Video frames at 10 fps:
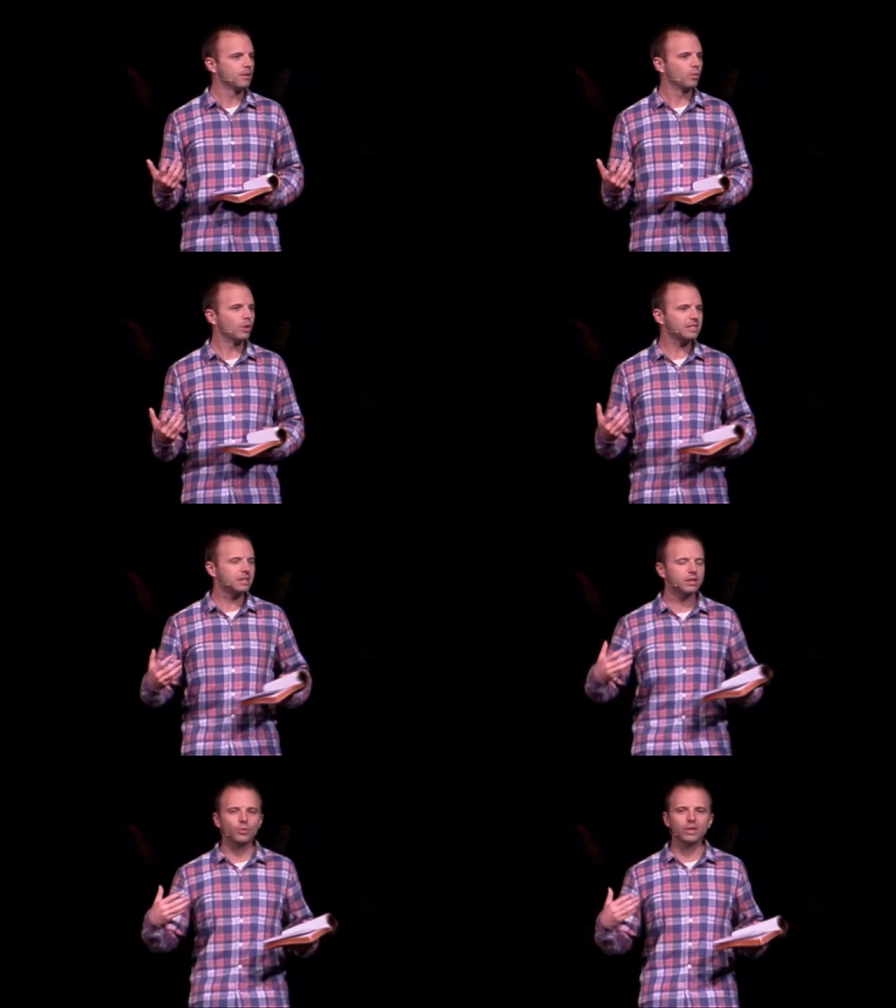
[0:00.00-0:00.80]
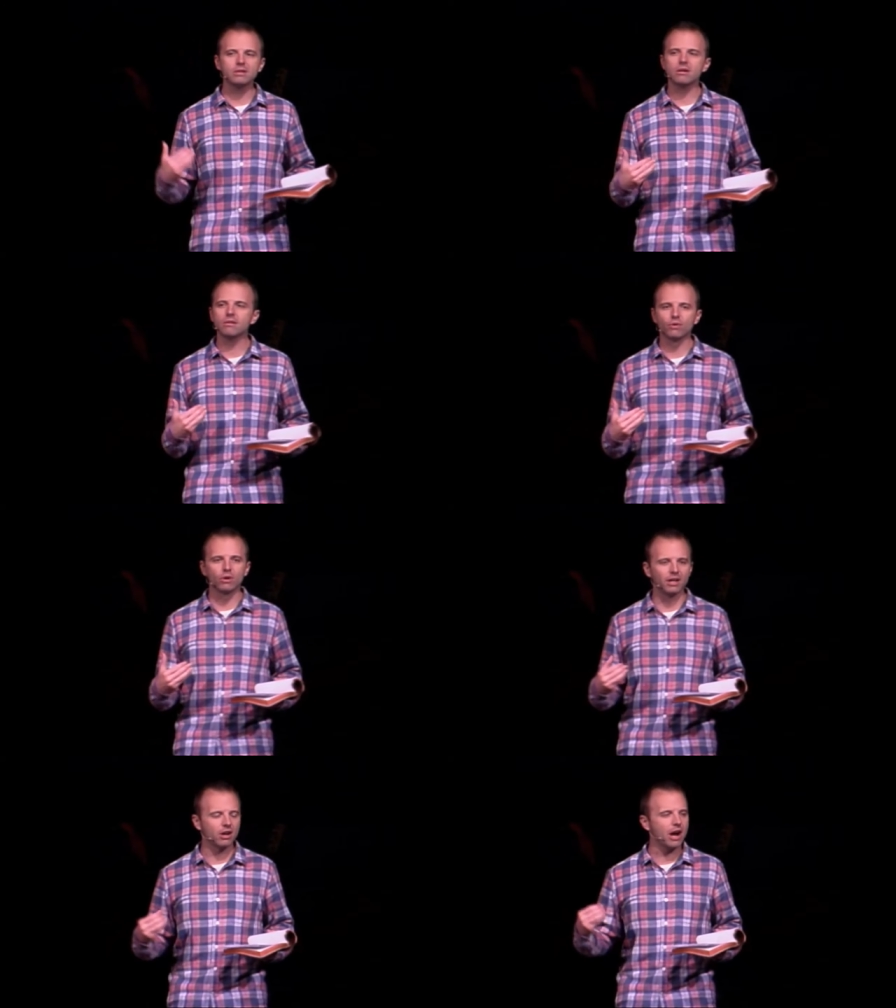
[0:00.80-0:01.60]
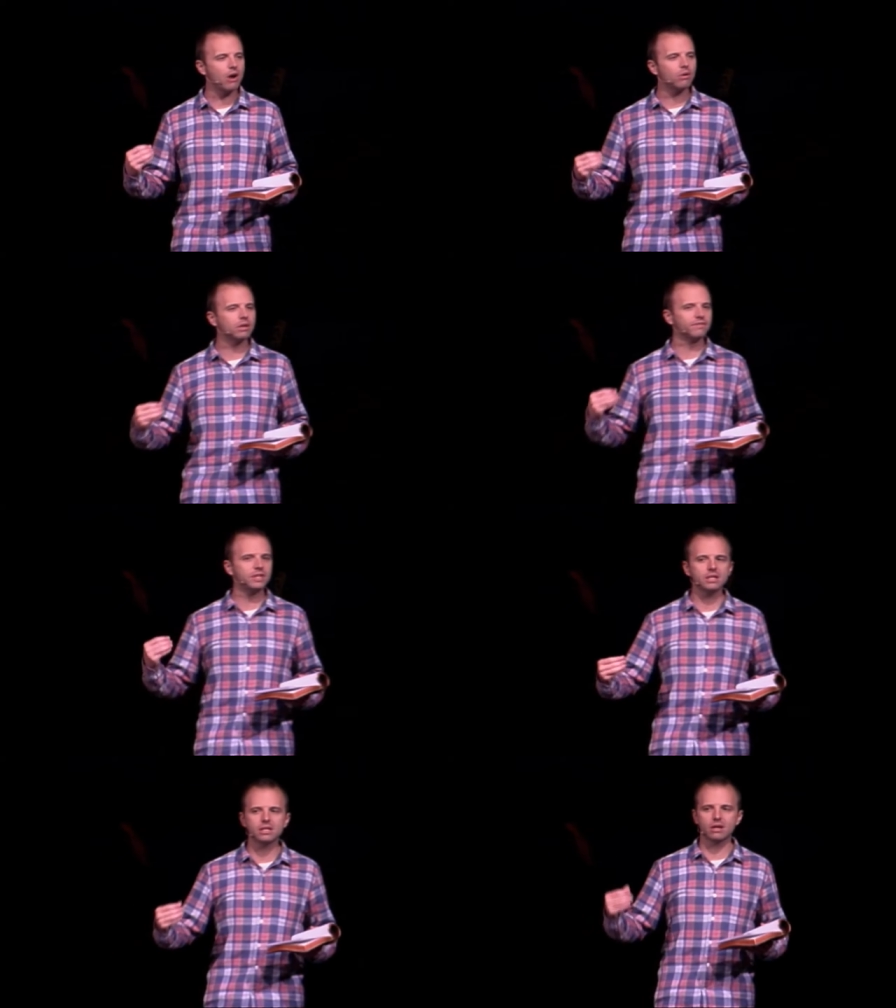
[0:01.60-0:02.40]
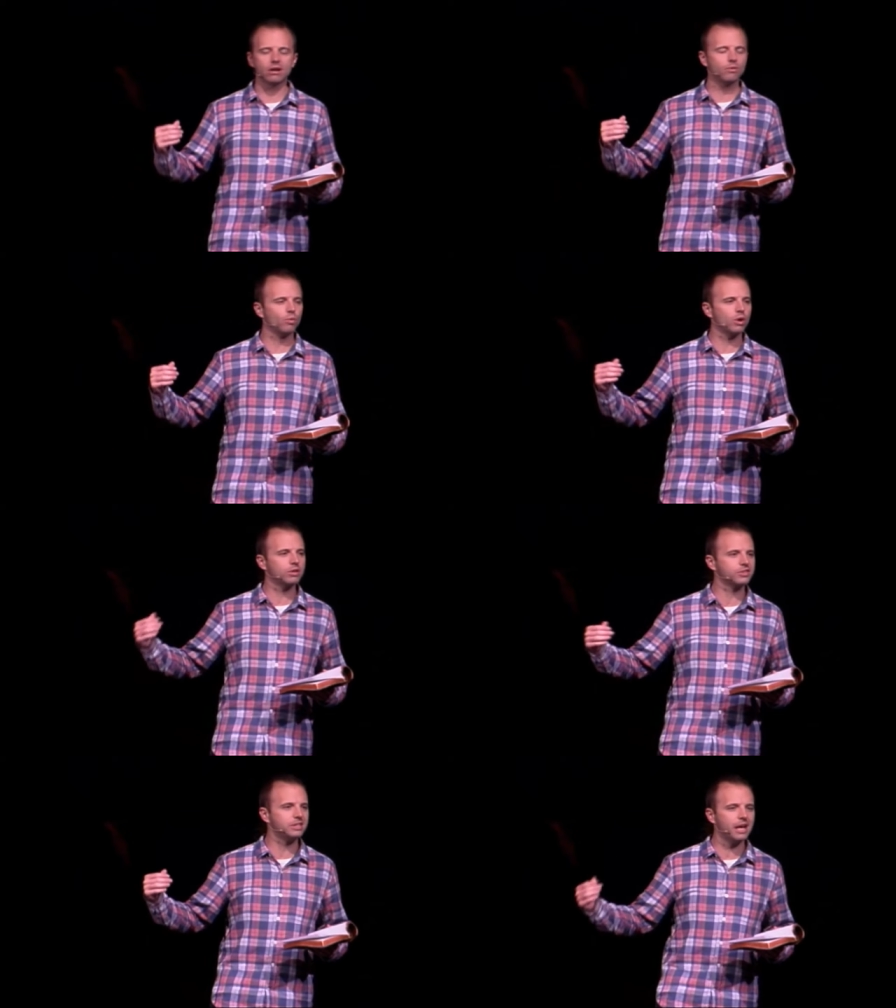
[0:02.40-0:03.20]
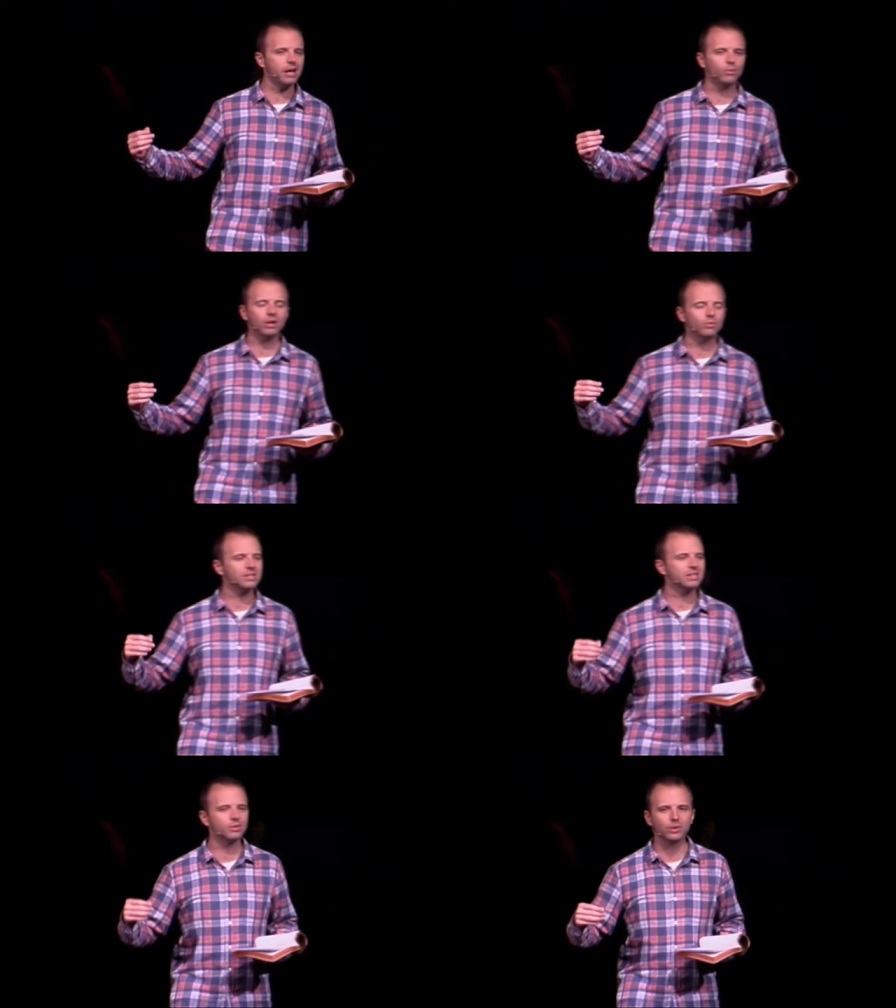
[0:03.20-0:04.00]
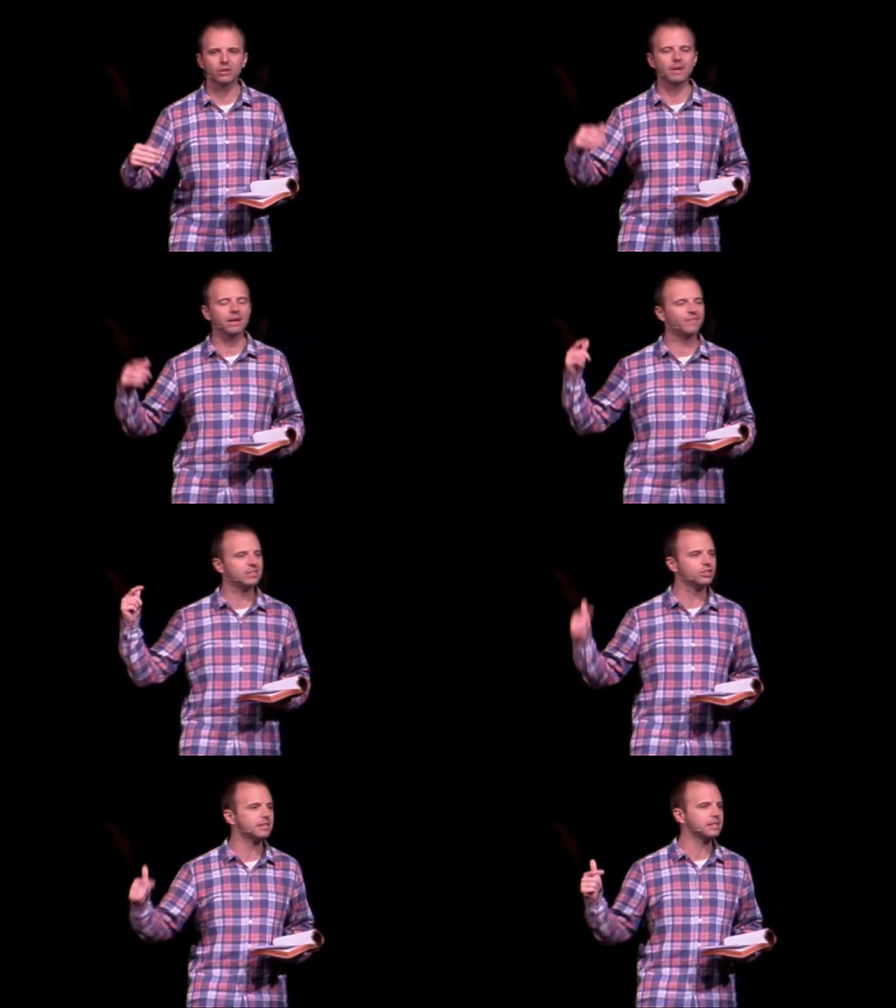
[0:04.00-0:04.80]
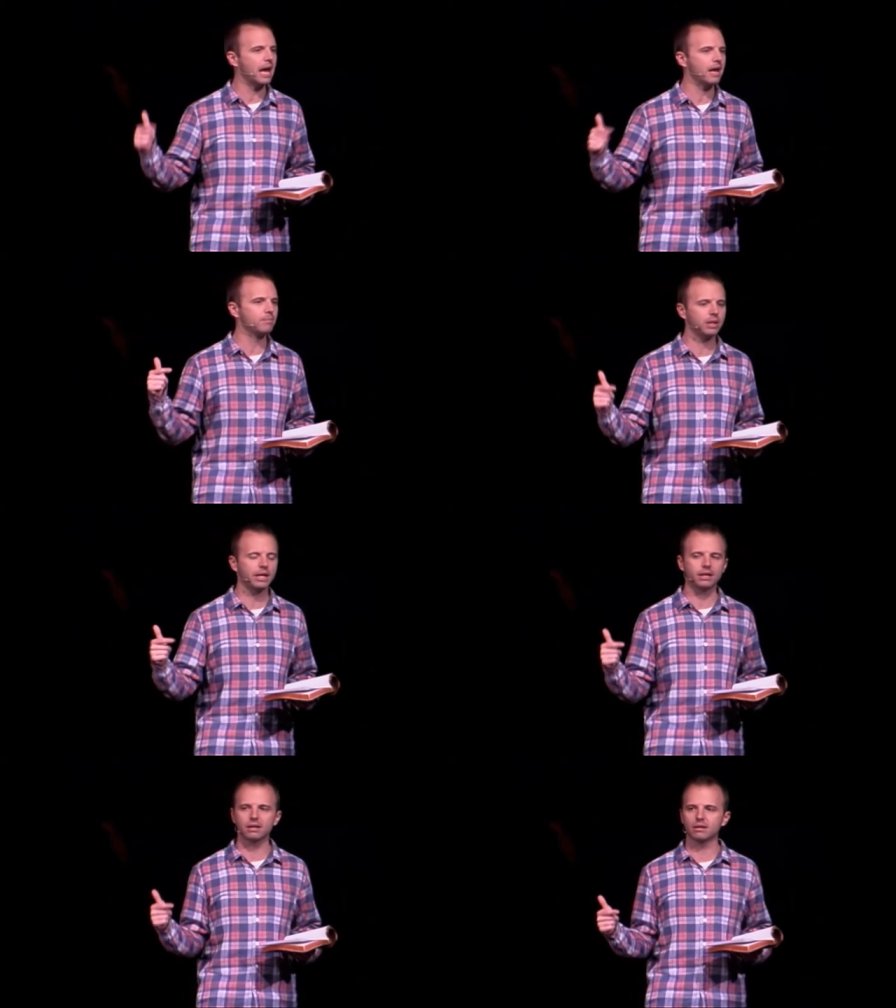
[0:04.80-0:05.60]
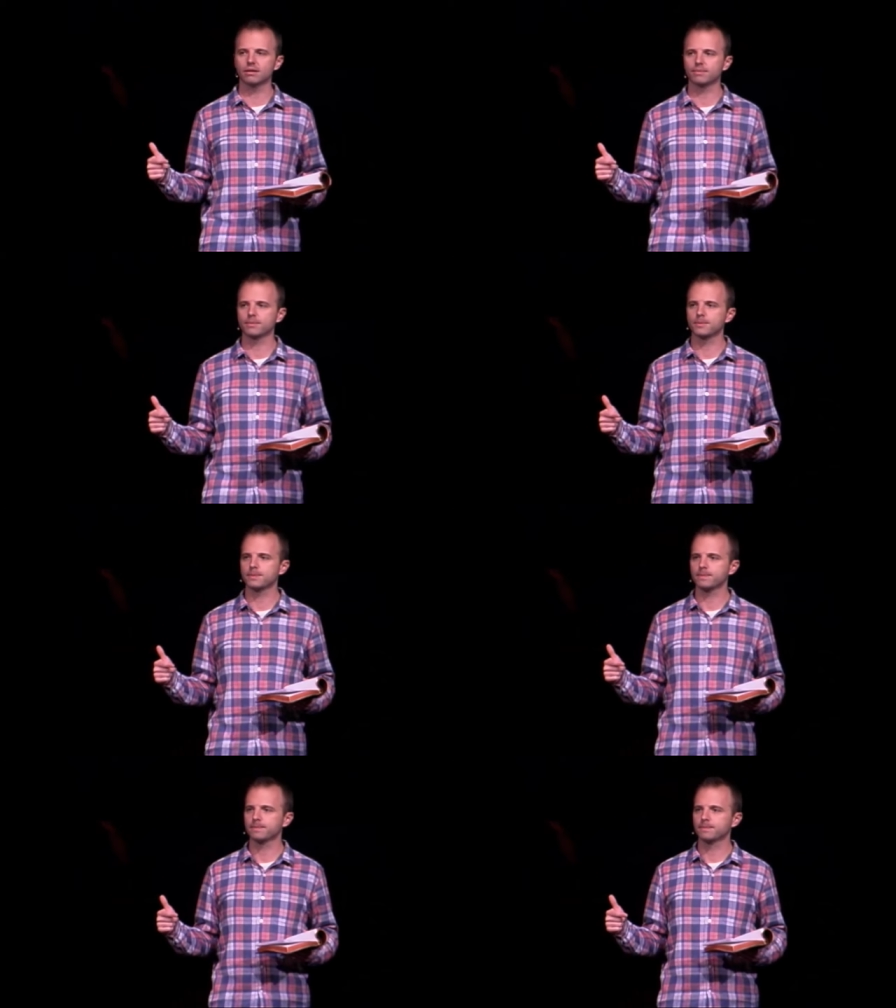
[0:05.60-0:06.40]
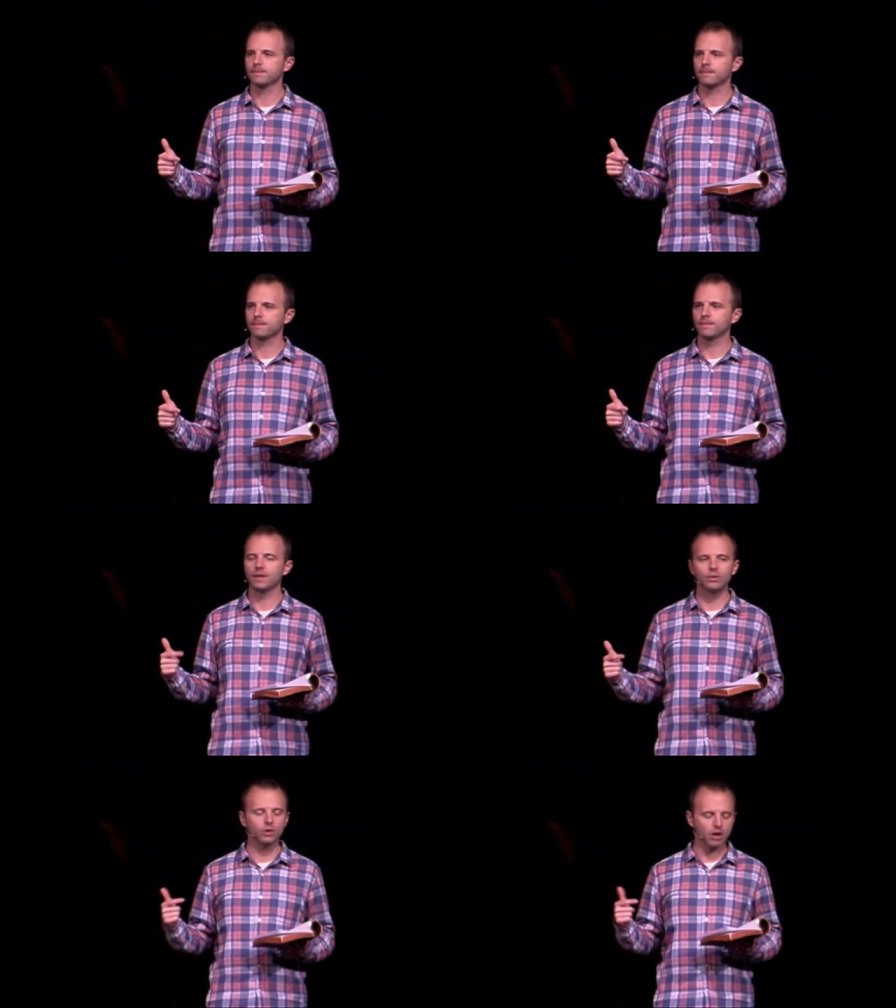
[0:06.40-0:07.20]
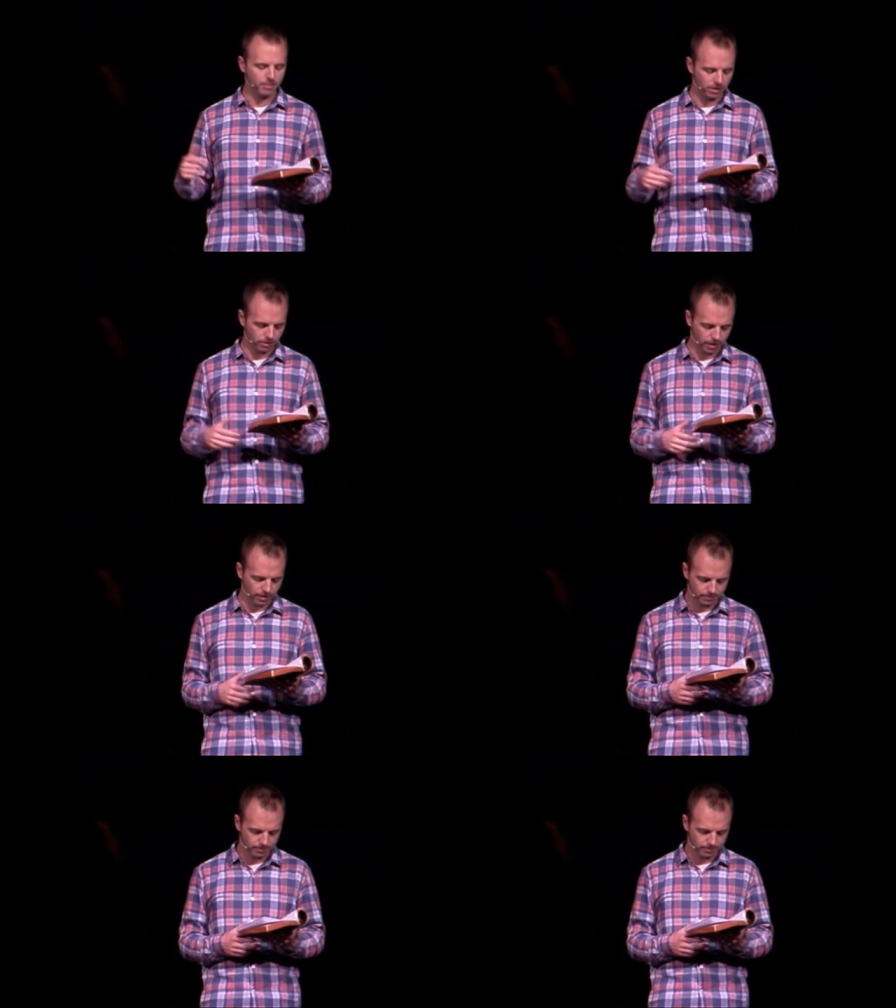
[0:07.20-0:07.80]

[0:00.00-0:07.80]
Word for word: What is it that we yearn for in our hour of need, in our worst day? What, what is it that we go, man, if I just had blank, then it would all be okay?